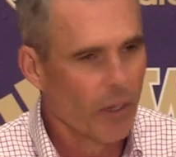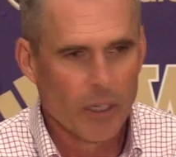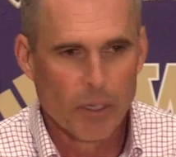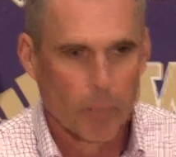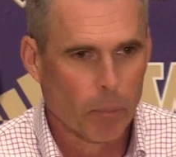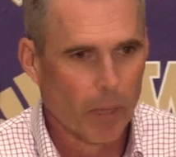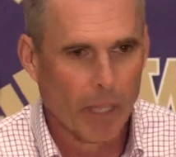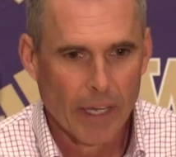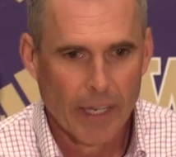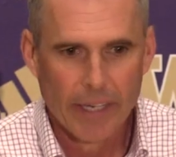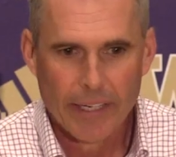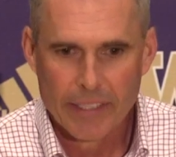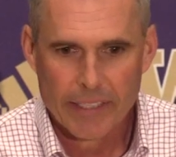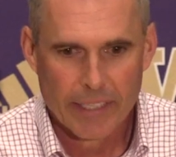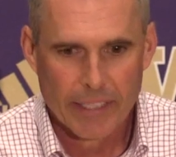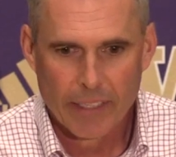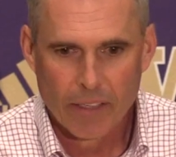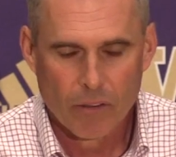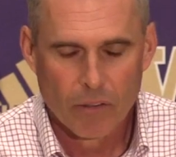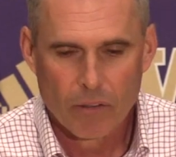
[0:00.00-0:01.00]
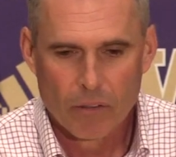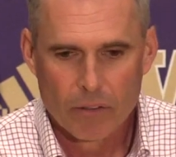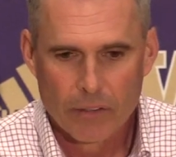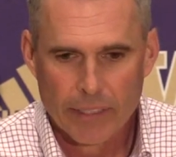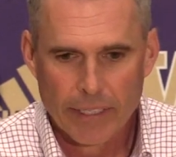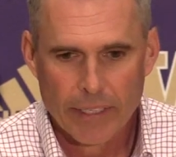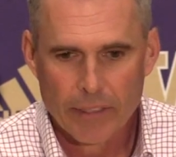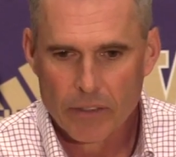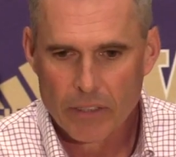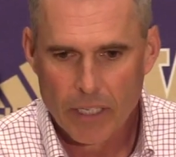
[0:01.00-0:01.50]
you play and you get all
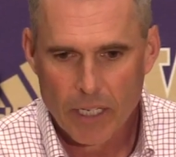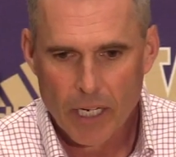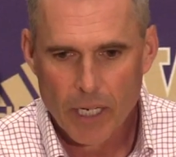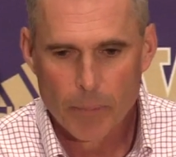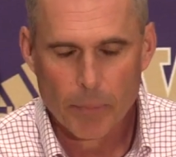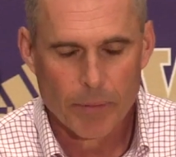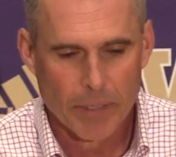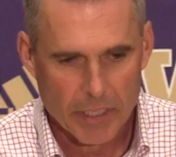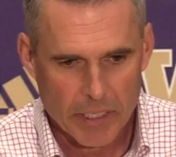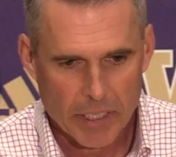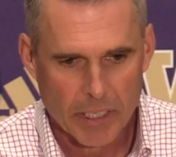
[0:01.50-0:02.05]
geared up and then